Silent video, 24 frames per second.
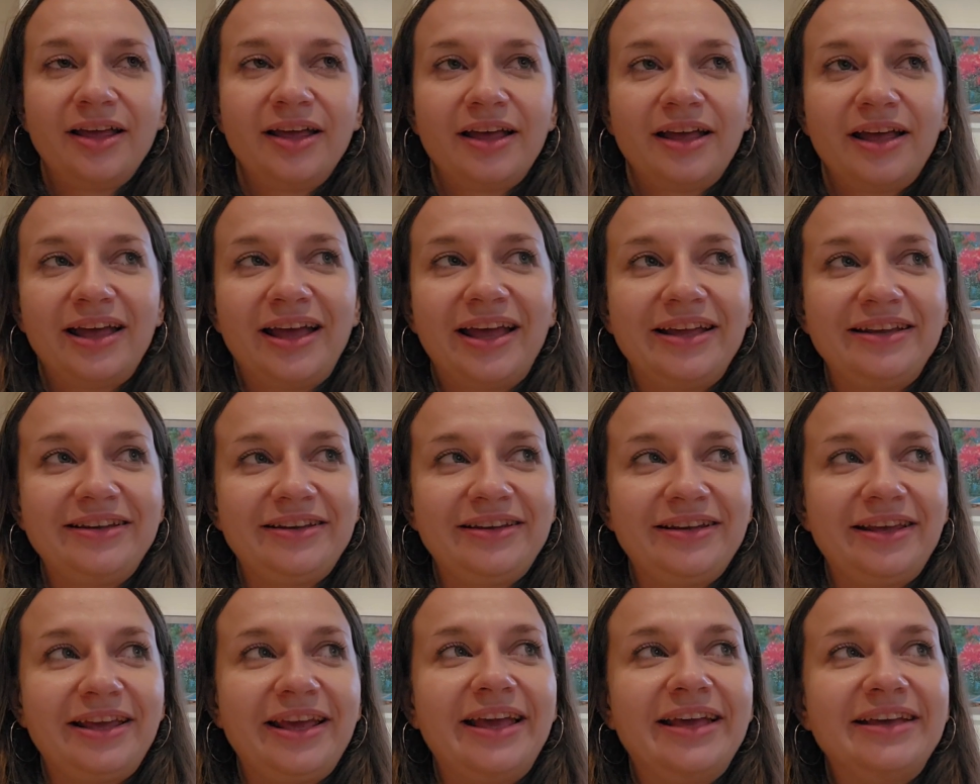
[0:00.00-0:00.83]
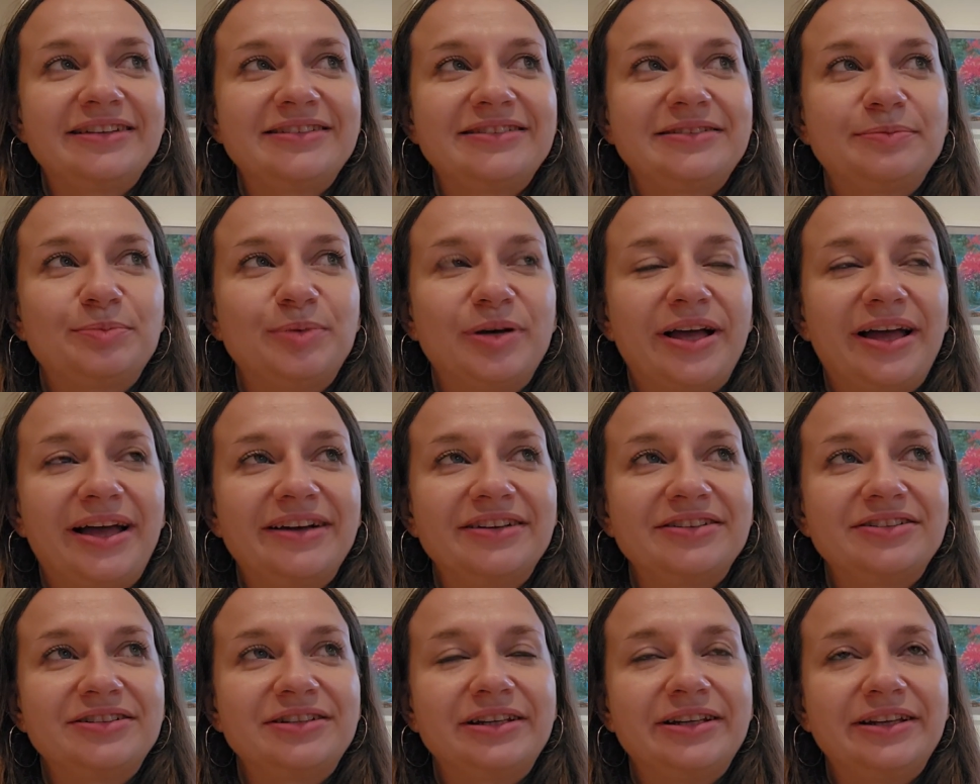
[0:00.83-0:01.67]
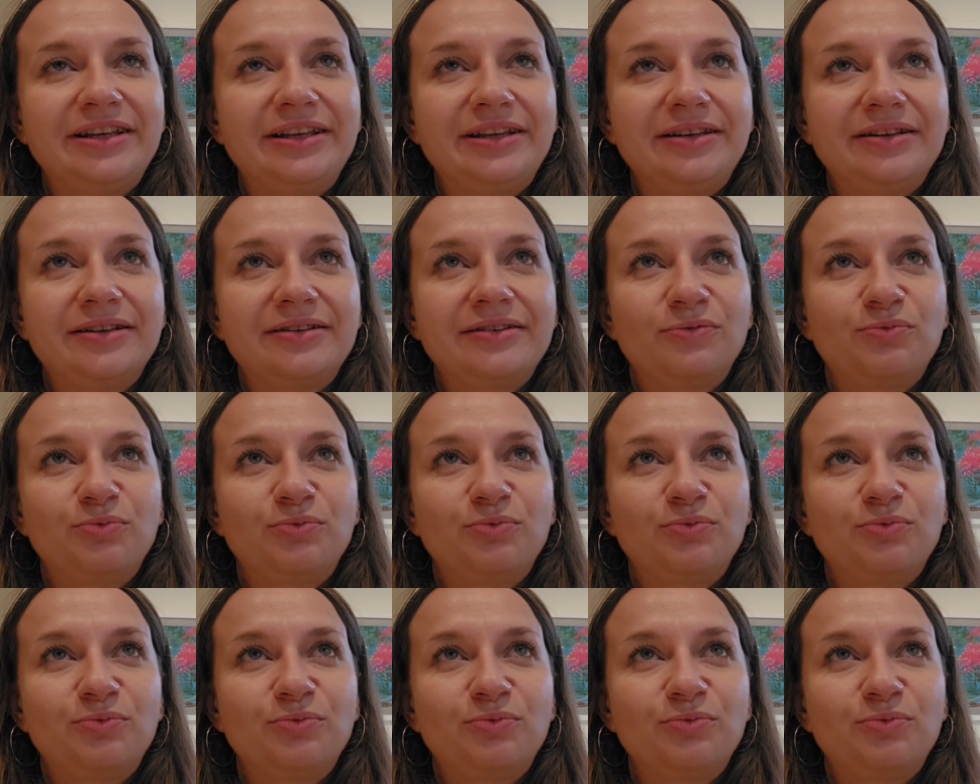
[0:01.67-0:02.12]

And yes, but actually,